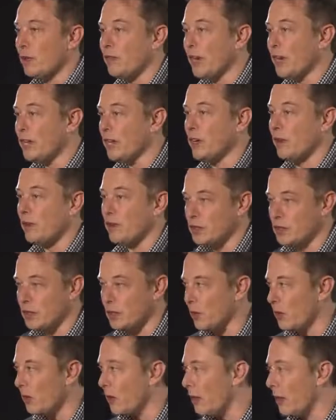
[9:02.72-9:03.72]
automatically go into
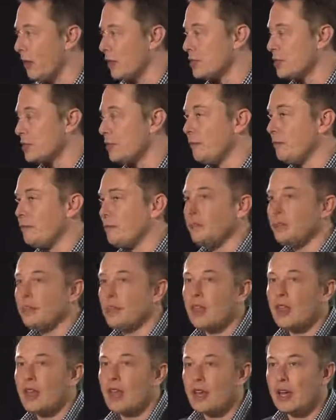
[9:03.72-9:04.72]
a garage.
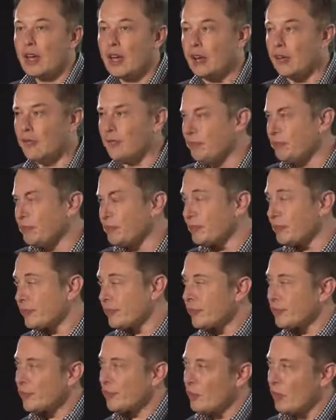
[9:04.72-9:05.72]

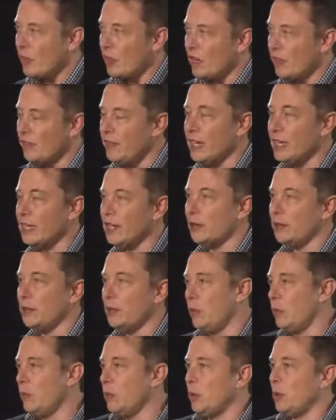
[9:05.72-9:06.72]
In fact,
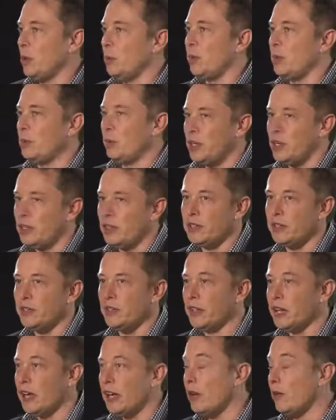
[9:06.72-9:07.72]
when
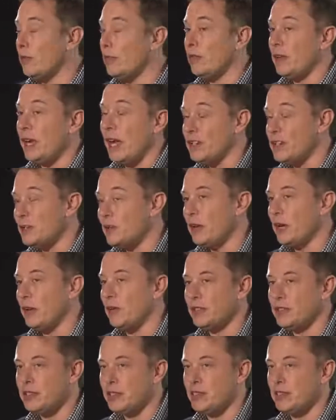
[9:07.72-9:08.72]
you get home, you'll actually be
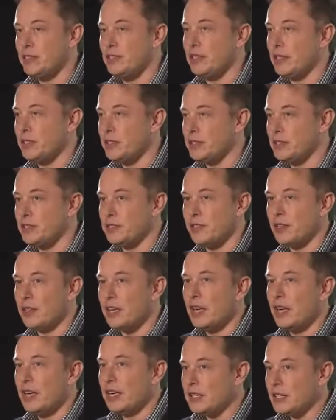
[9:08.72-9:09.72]
able to just
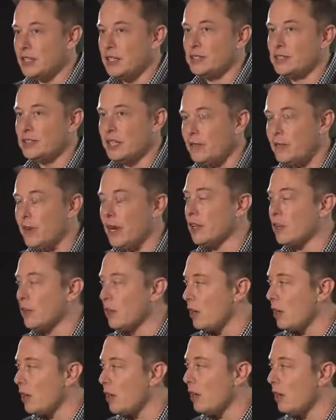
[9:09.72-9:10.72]
step out of
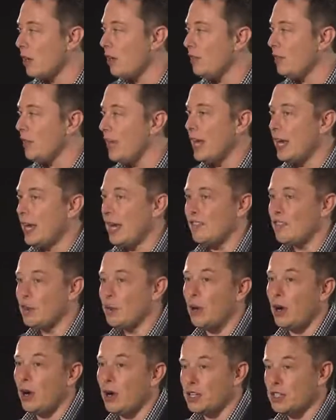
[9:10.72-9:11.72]
the car and have
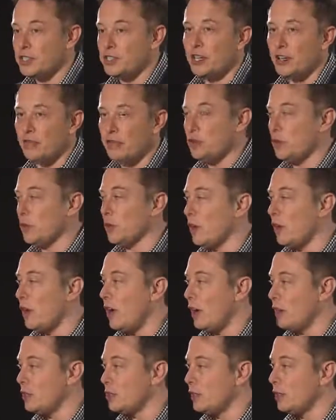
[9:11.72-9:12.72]
it park itself in your
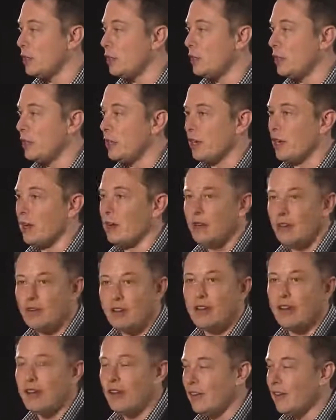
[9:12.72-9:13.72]
garage, including
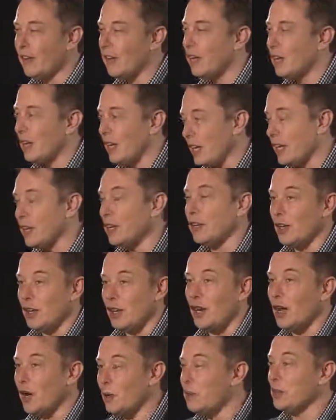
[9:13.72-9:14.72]
it'll
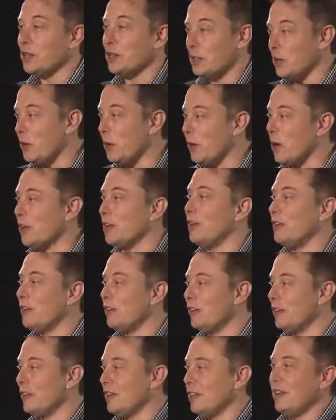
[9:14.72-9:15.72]
open the door
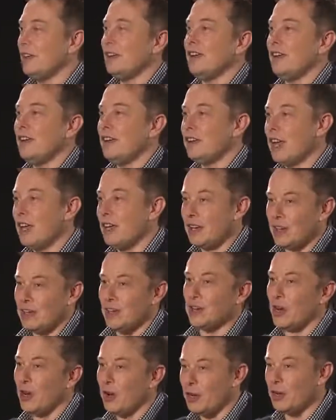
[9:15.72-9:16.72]
and
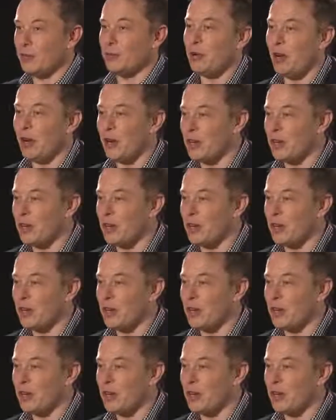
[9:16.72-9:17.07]
it'll go in and